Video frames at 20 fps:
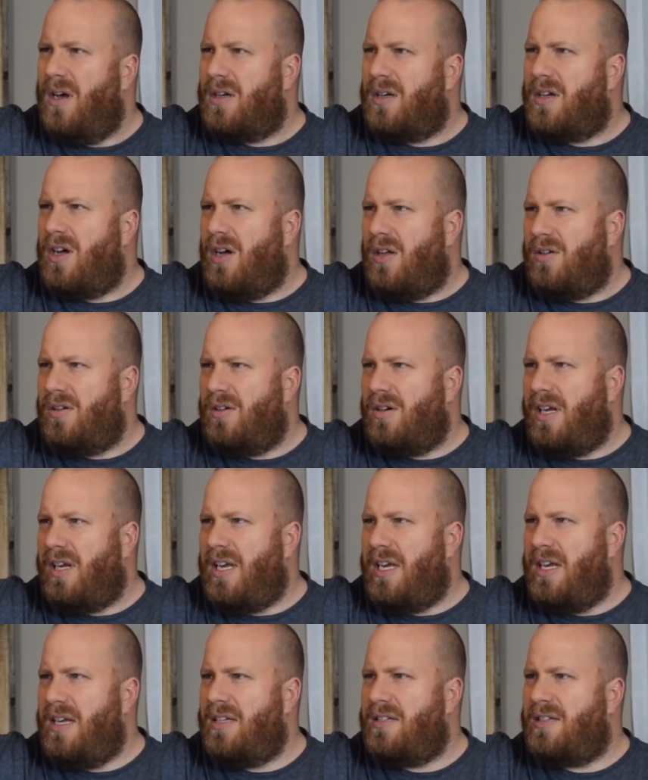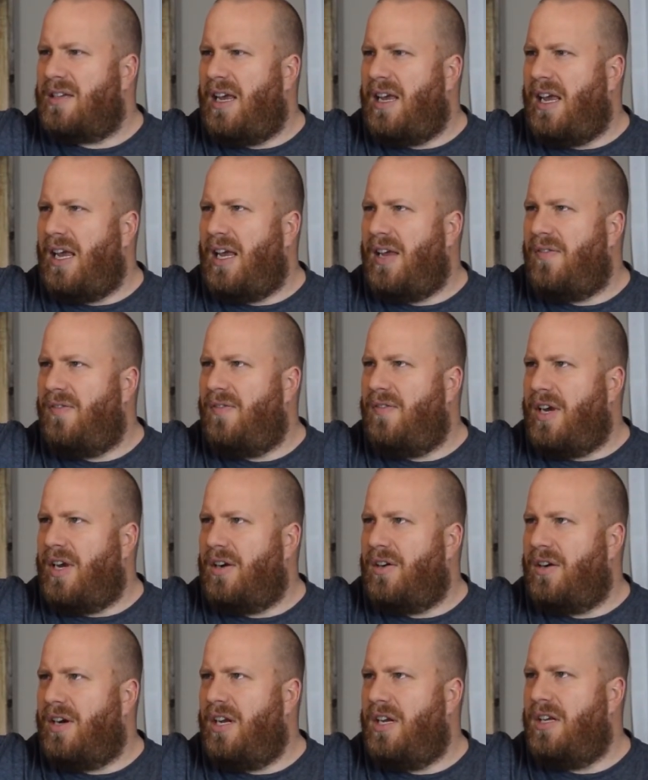Color is a
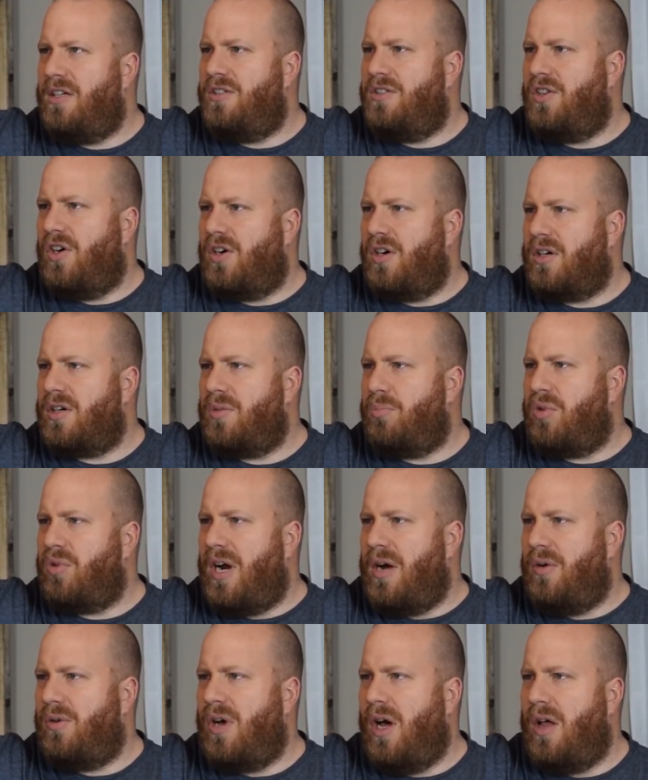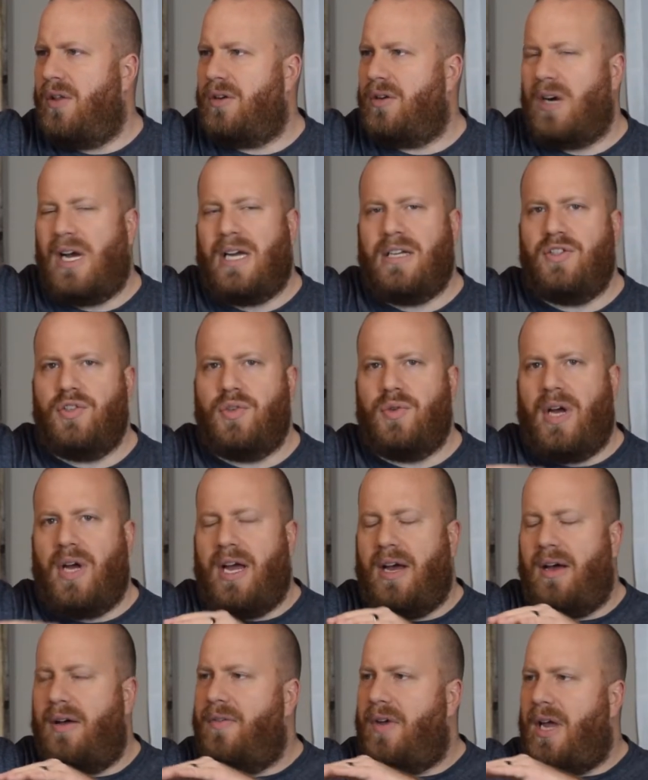very dark brown color. I do
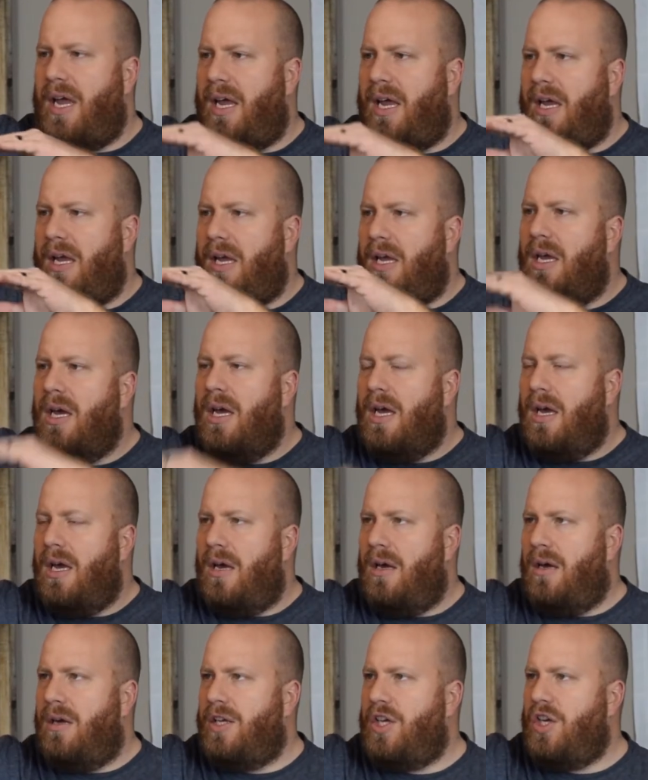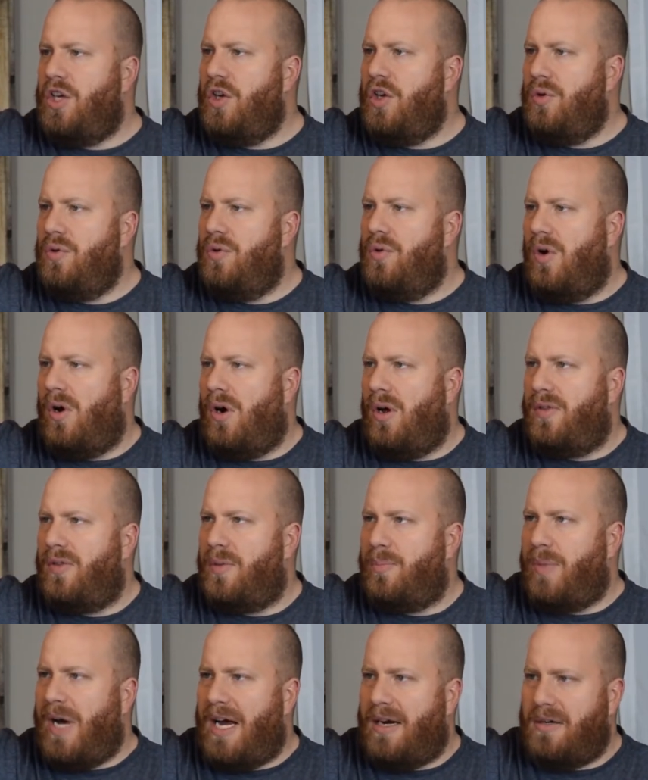have a hue on the
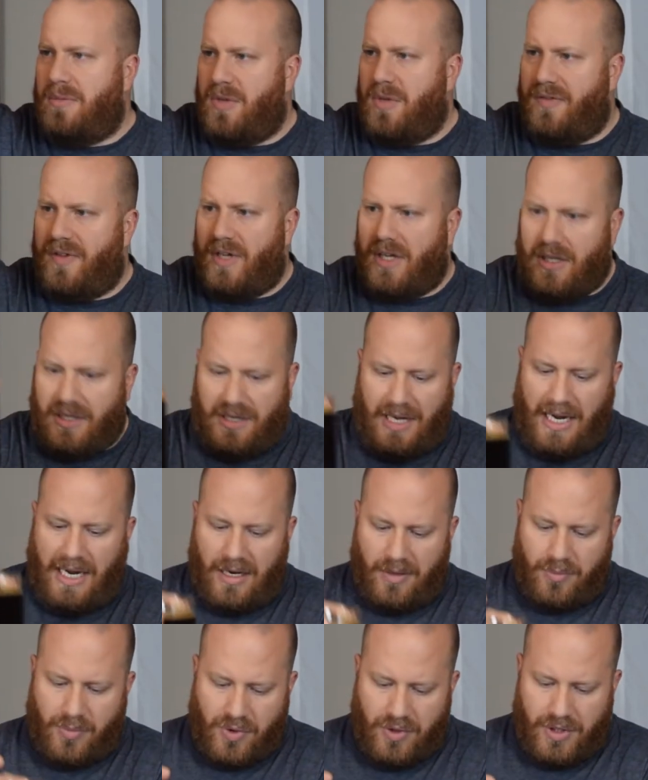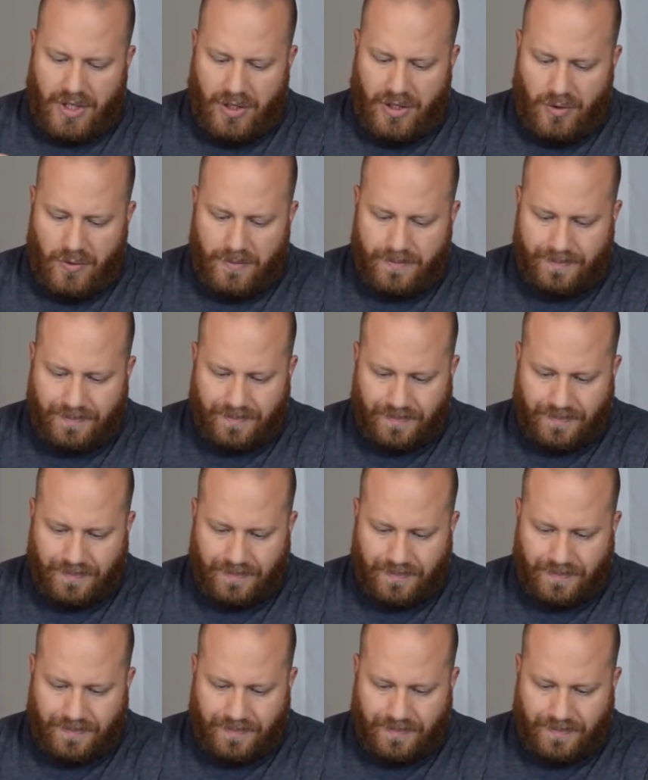bottom of it, an amber hue.